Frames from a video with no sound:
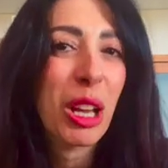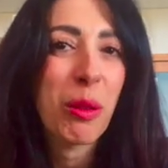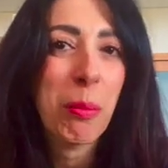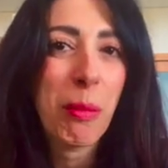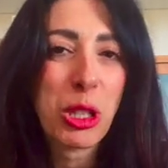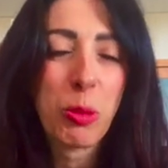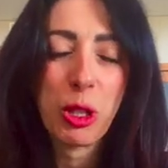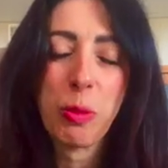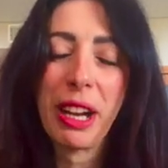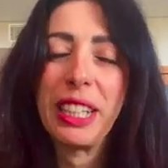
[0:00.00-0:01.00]
much
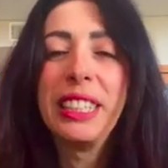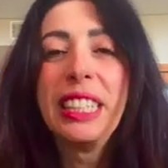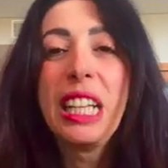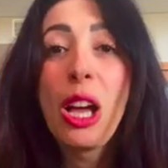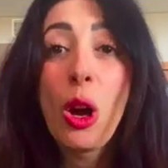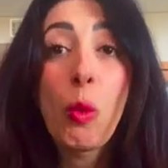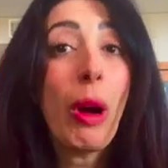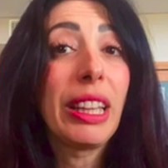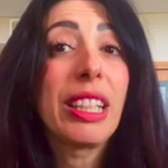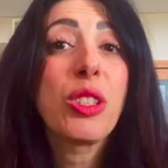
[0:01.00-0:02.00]
better.
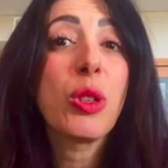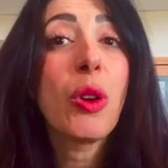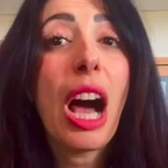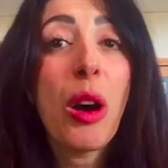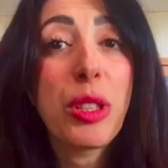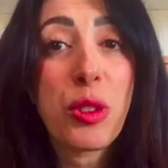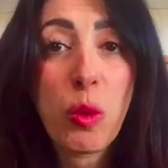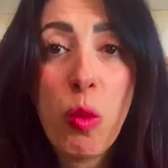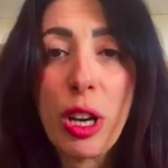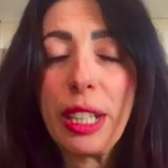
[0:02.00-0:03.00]
Well, so how does it
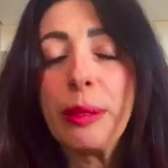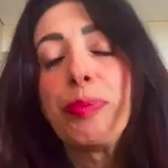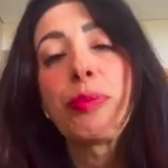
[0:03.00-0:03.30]
work?